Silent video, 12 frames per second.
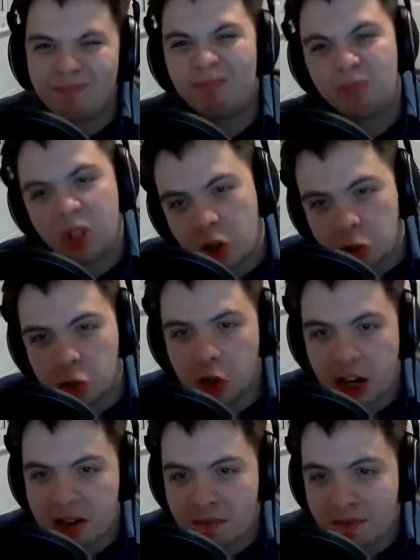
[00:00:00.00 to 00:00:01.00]

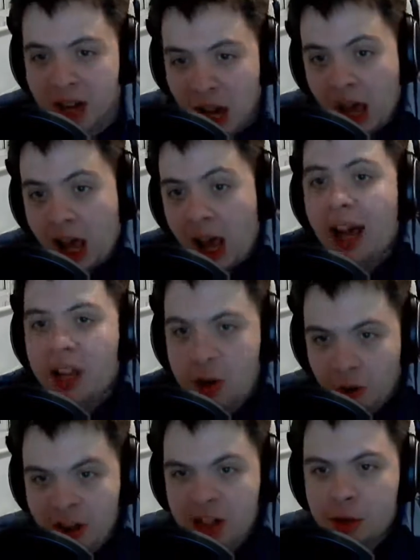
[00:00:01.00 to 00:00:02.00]
Usually.
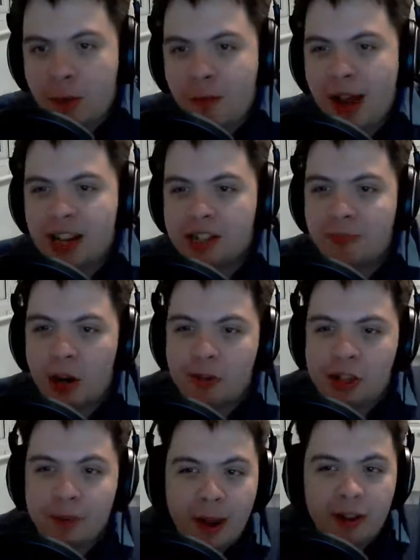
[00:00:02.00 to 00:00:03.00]
You'll need to prepare some
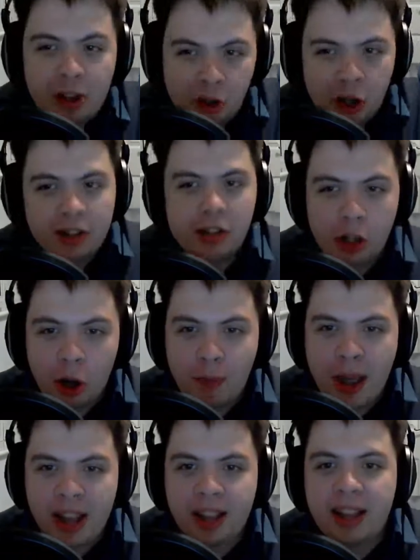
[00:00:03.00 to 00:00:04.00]
notes about your chosen
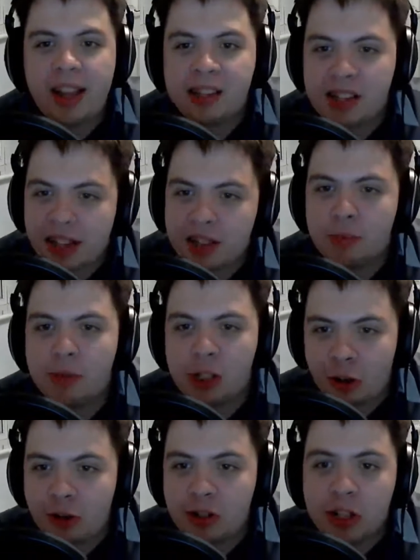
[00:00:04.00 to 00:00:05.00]
topic, get together some
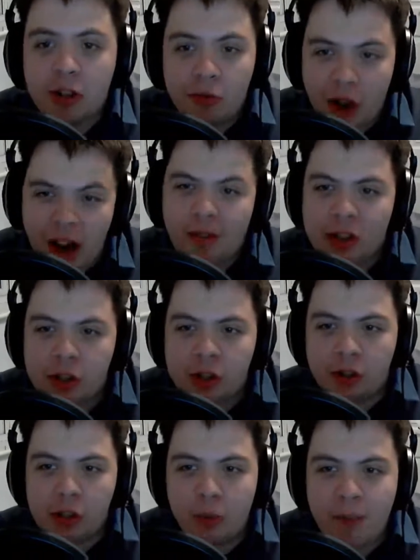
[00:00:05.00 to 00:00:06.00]
songs that are relevant to
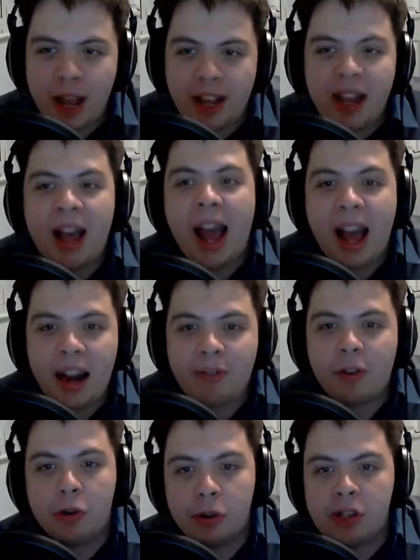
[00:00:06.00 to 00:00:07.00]
your topic, and
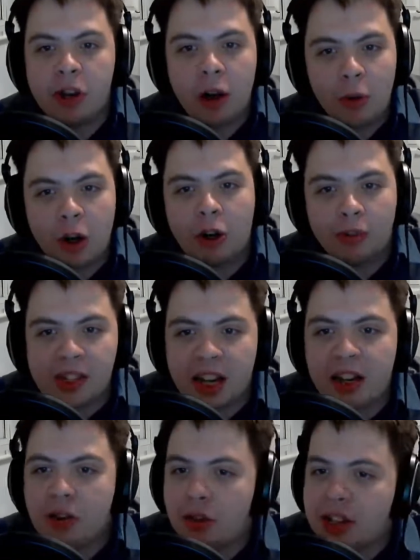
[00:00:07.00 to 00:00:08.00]
of course know what
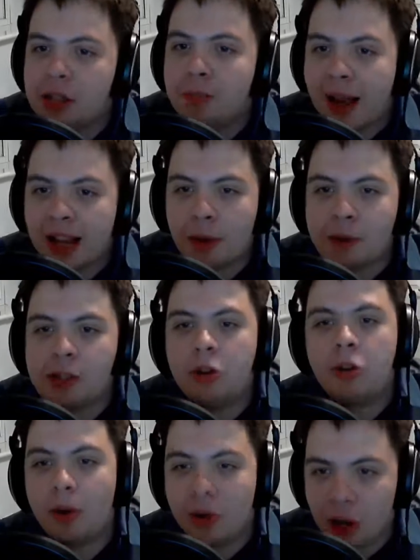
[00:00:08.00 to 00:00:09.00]
content you need to make up as
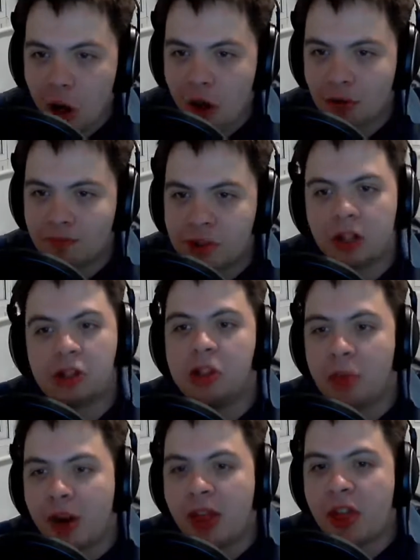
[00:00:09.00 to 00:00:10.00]
you go along, such
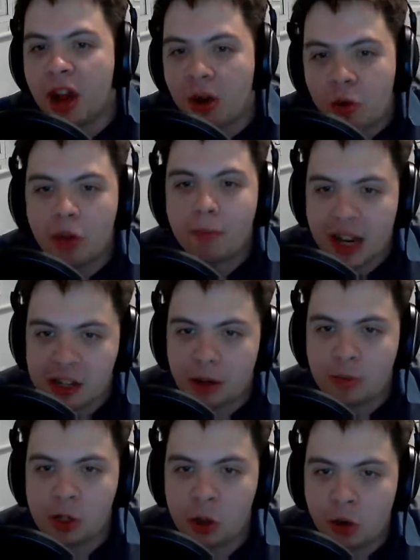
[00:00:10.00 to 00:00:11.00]
as the weather or the
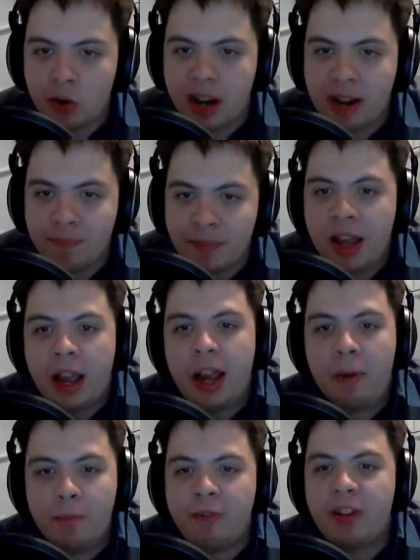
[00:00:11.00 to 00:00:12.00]
bedtime story.
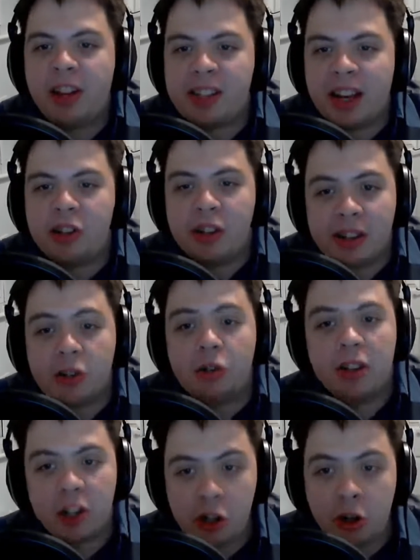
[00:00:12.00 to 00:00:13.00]
Improvisation is a
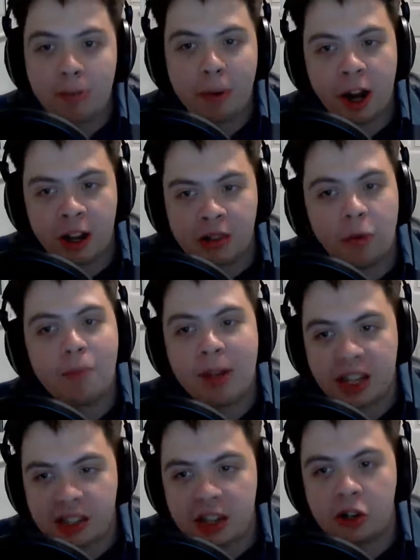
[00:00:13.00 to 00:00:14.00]
traditional part of what
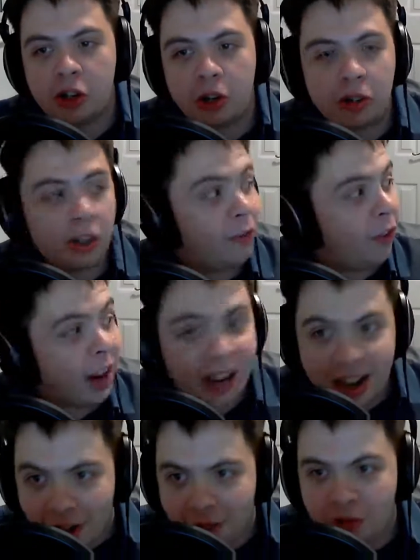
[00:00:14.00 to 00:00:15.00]
makes this show so
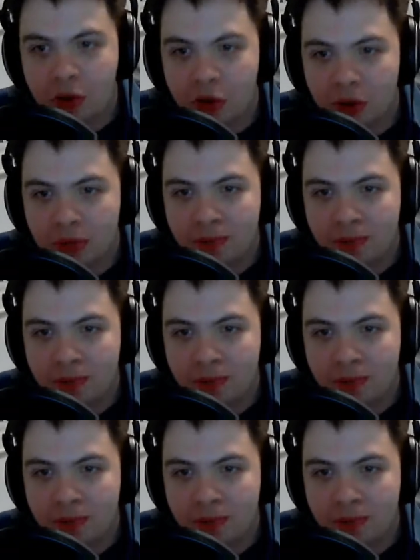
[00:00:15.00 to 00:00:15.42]
funny after all.